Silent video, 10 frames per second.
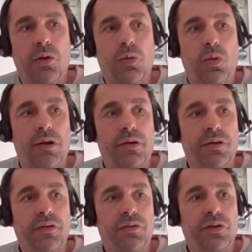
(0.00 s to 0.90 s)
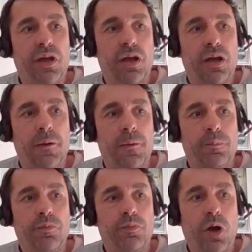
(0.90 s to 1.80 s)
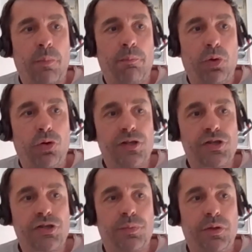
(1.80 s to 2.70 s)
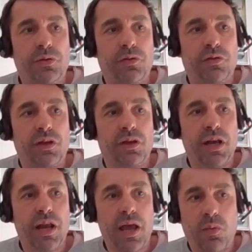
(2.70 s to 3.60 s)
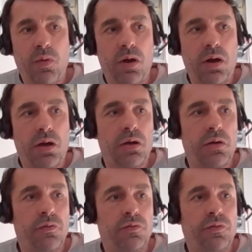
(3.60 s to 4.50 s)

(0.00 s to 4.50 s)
whereas a more distributed network of